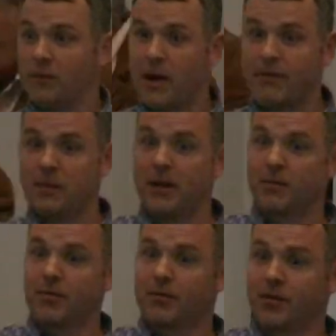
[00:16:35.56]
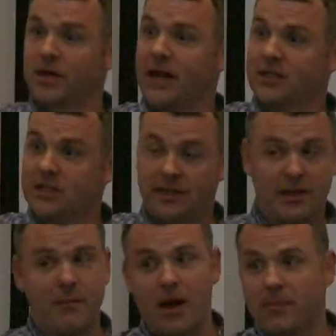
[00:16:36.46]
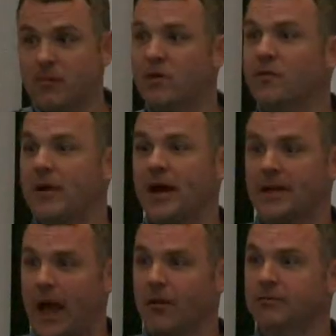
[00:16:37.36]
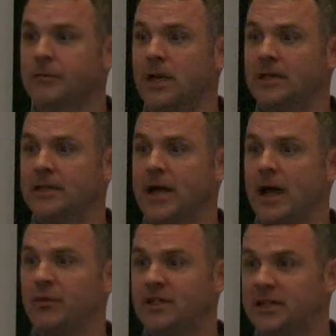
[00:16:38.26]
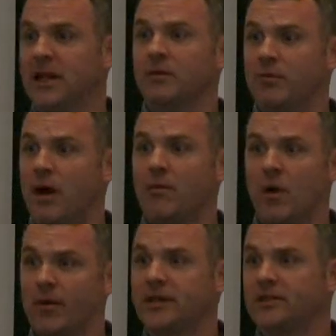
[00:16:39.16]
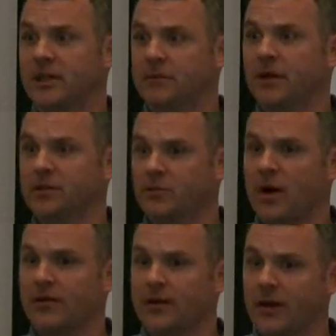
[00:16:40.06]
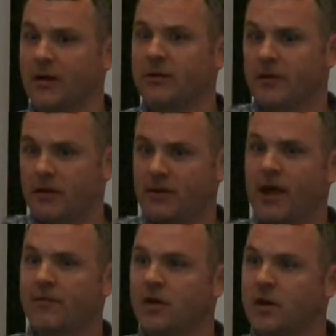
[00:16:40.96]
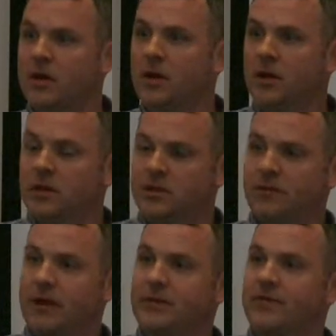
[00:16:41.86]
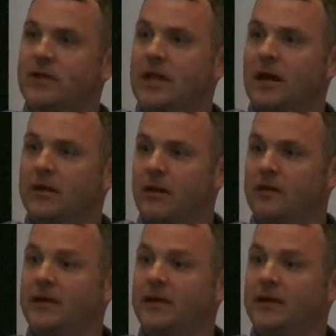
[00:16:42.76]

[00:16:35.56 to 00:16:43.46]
It might be a better protection, and then they might be moving back down in the day. We see that with brown marmorated stink bug as well, that they have a, sometimes they have a